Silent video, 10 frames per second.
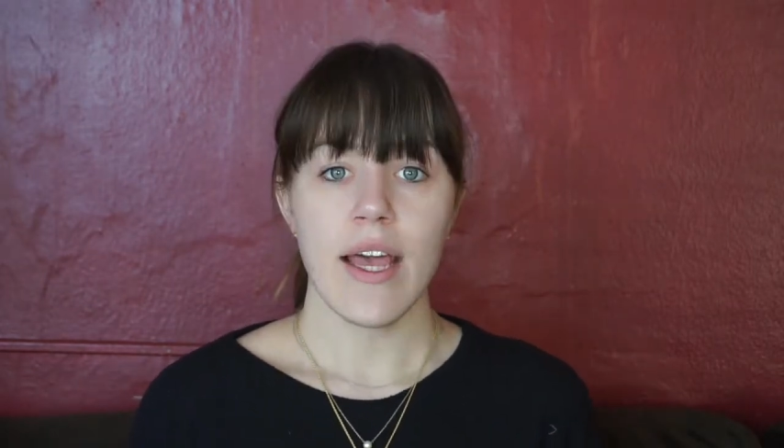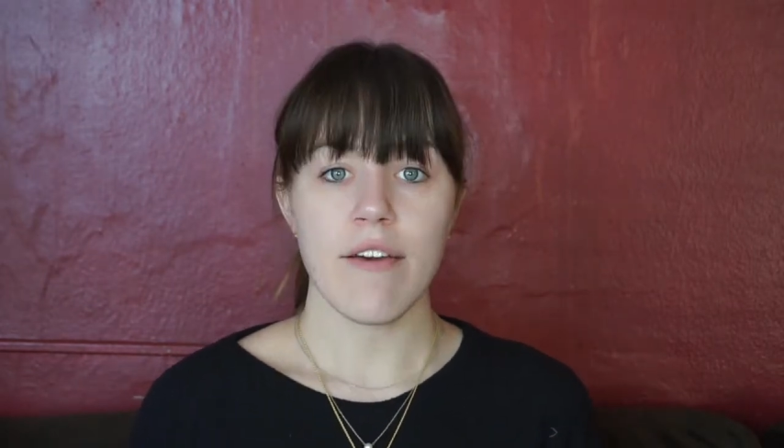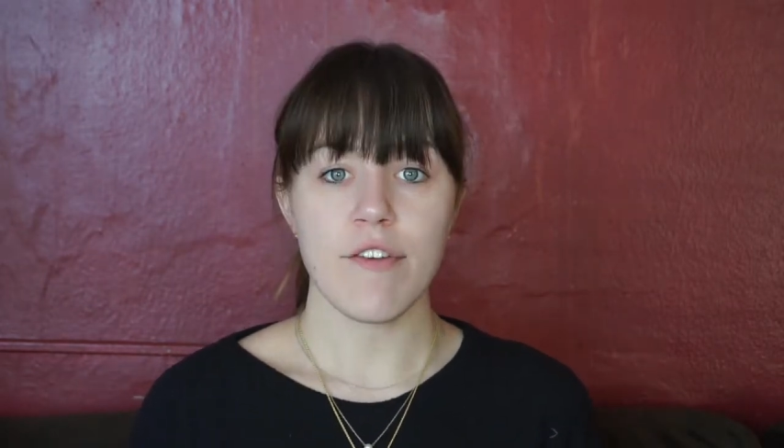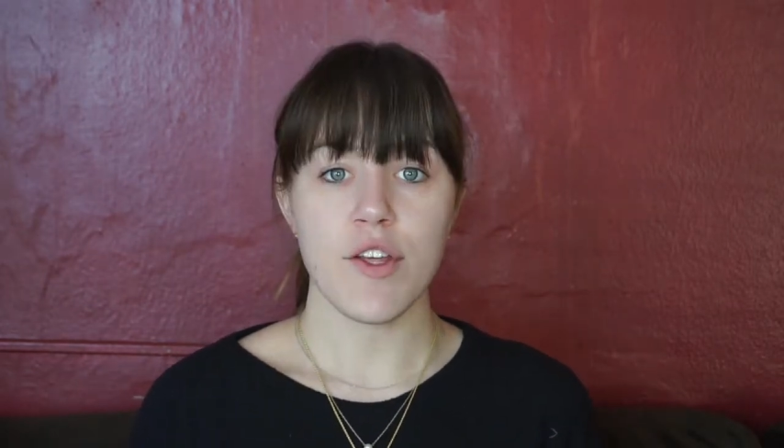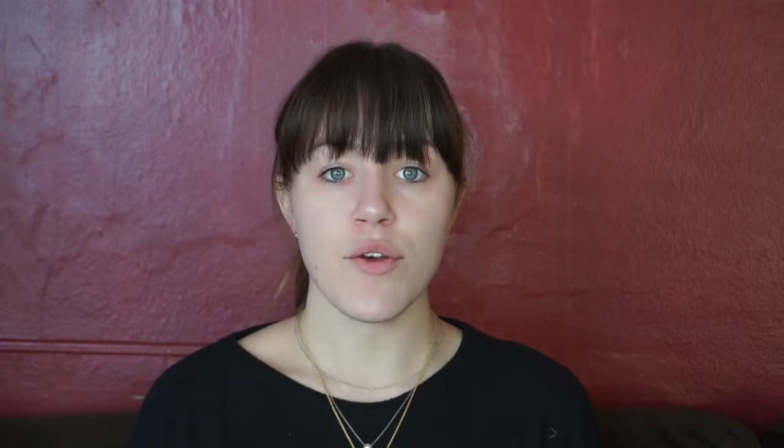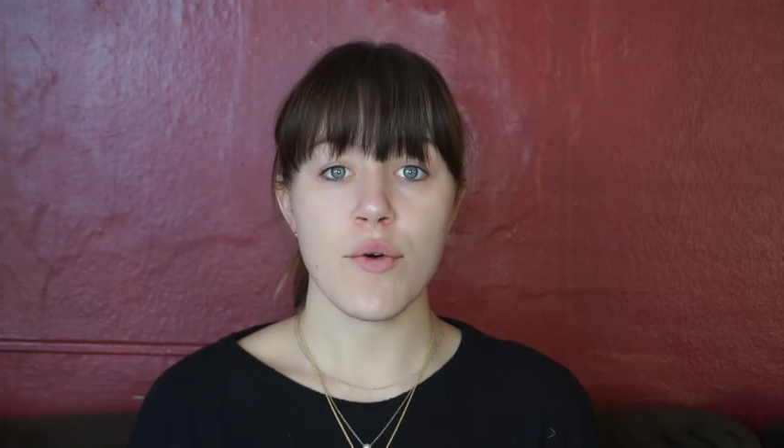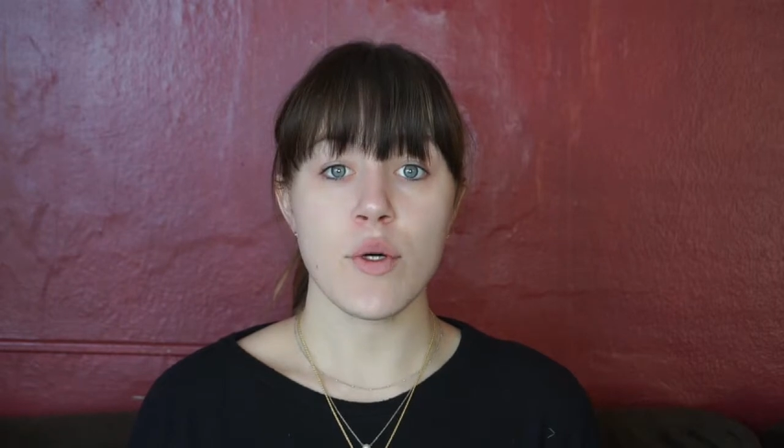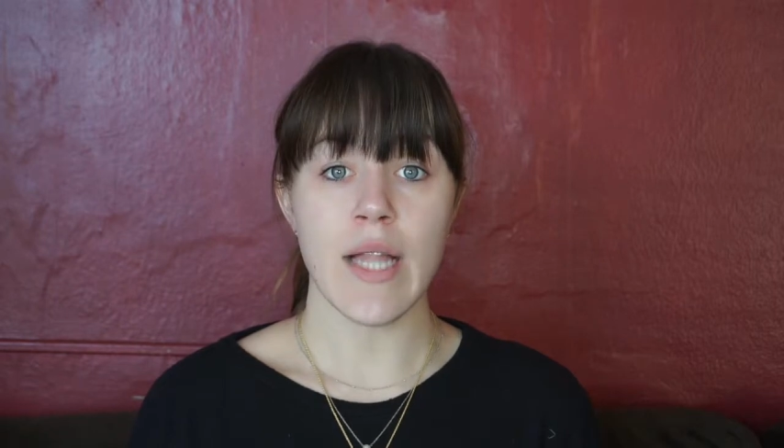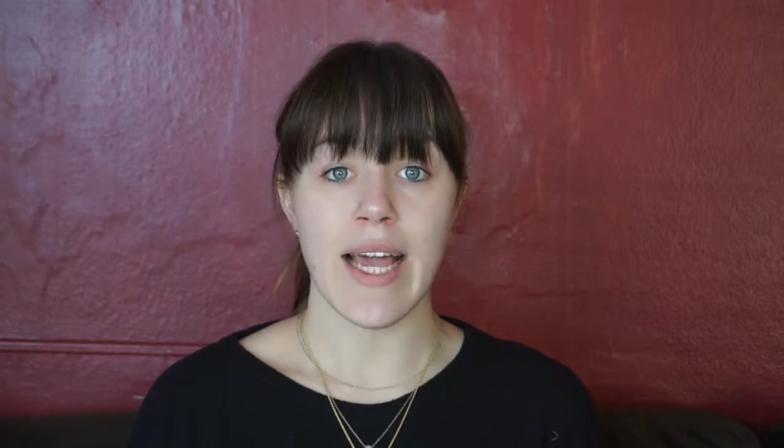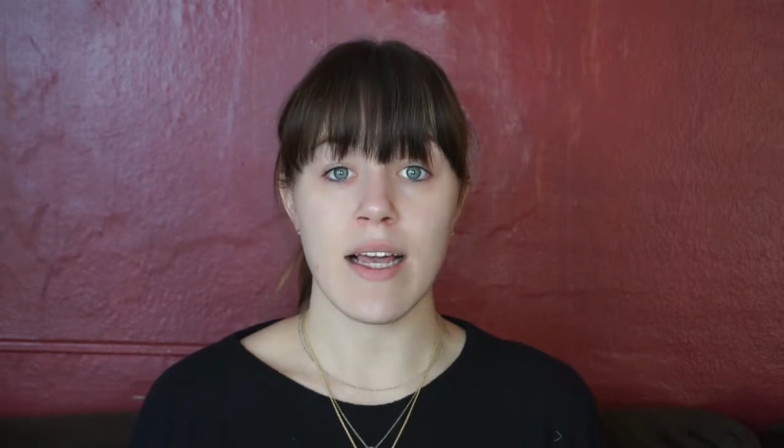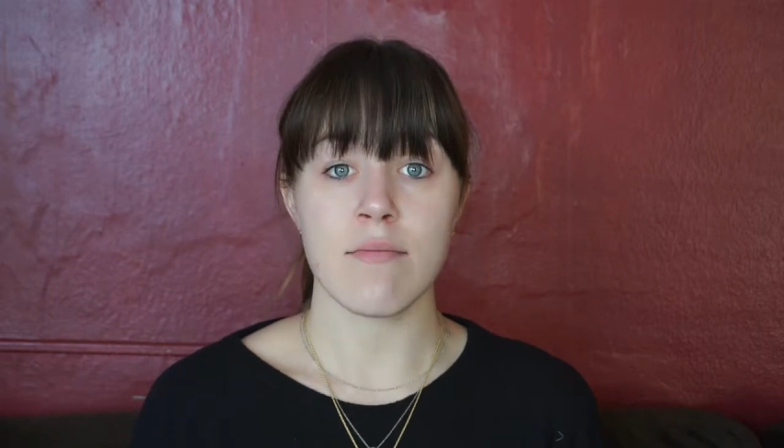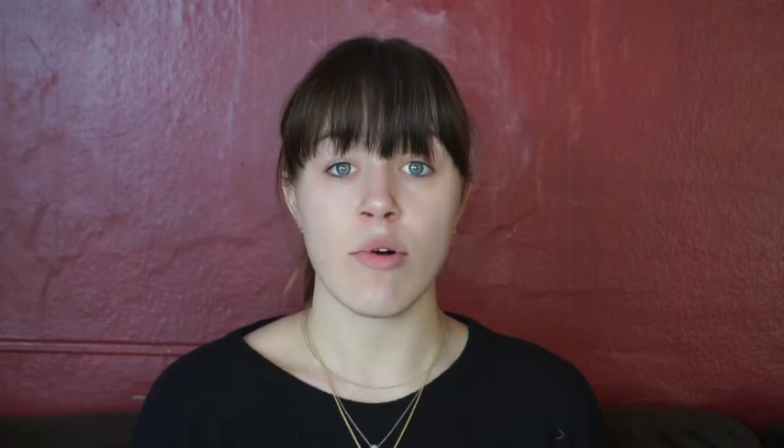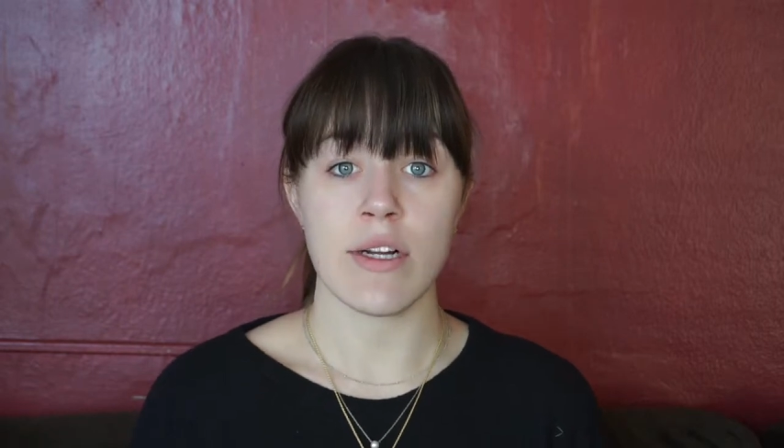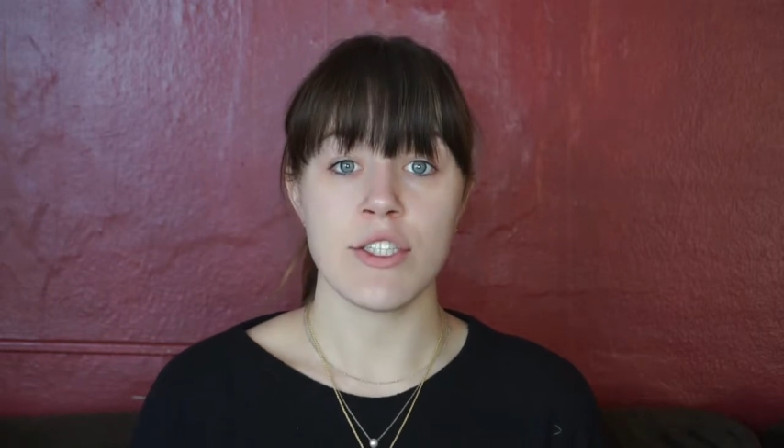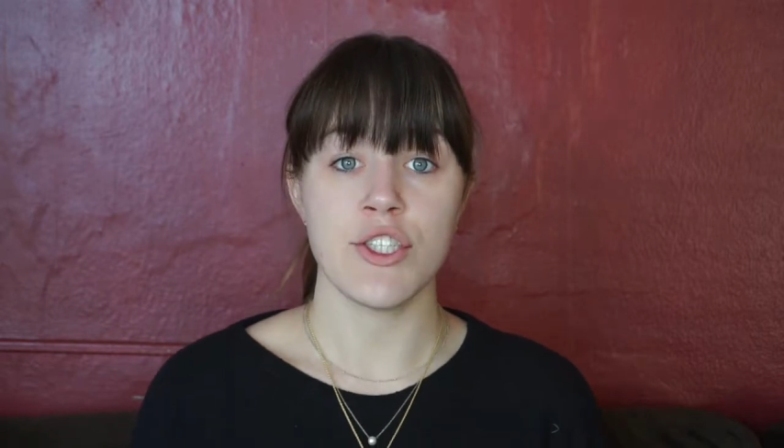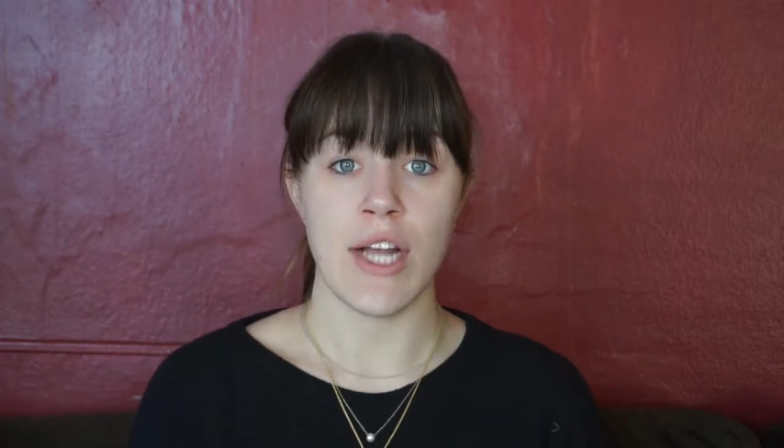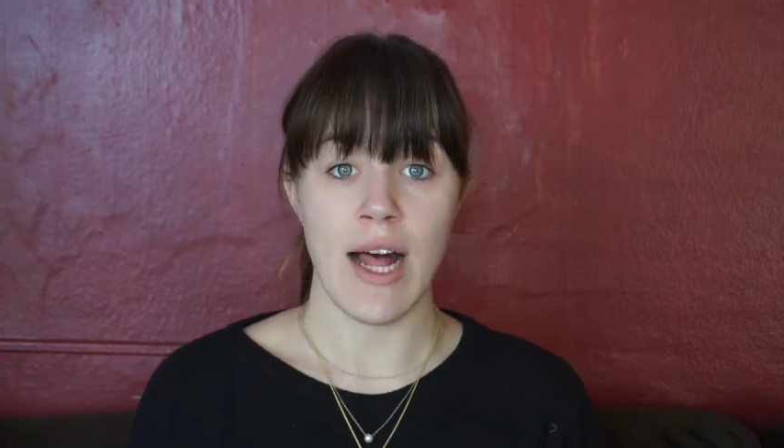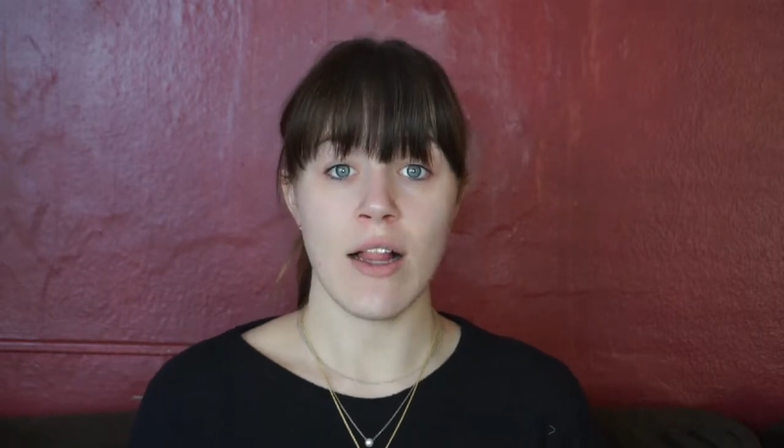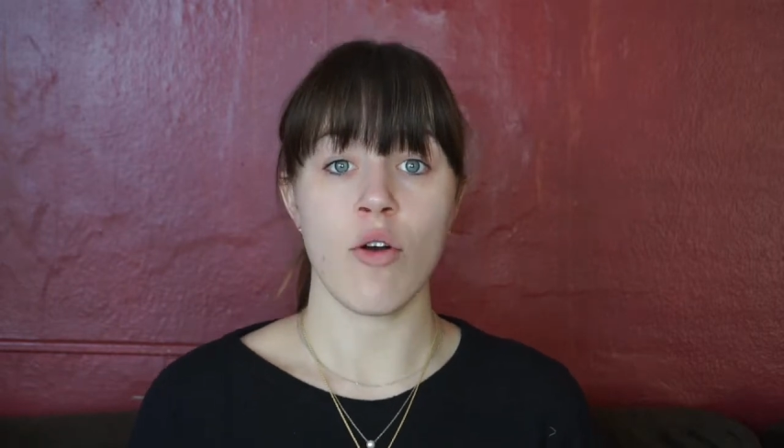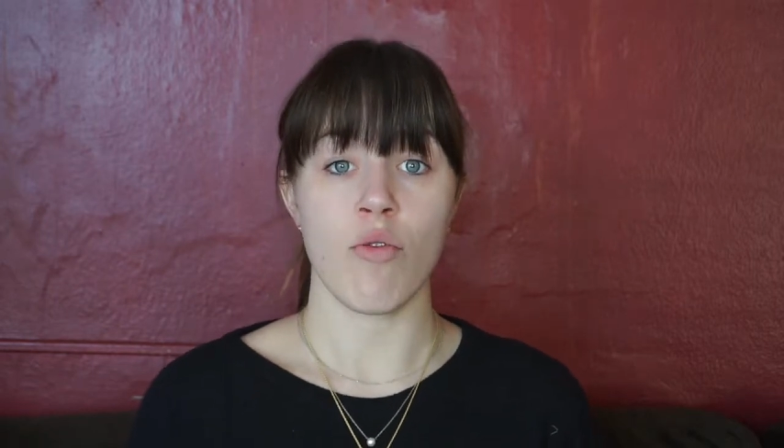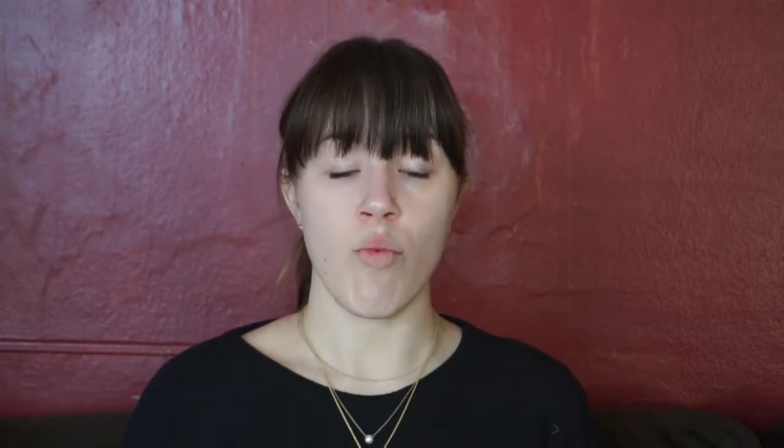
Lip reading: If you like a more gel or